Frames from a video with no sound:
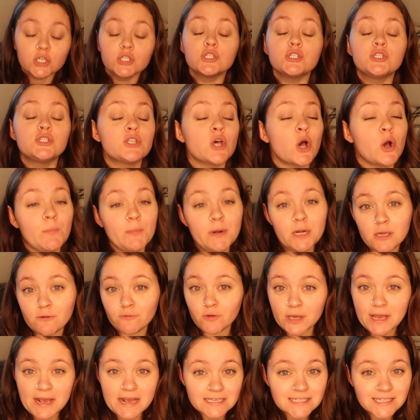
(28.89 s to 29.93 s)
So many of
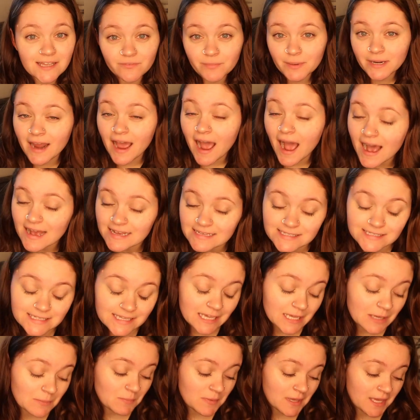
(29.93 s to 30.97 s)
you guys have been
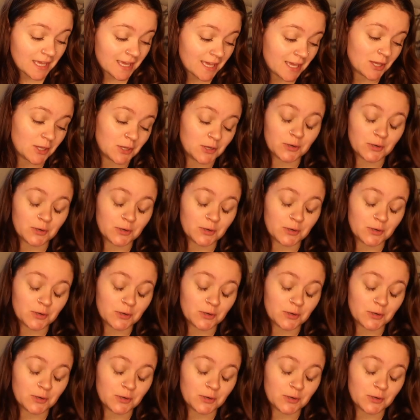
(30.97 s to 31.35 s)
asking me,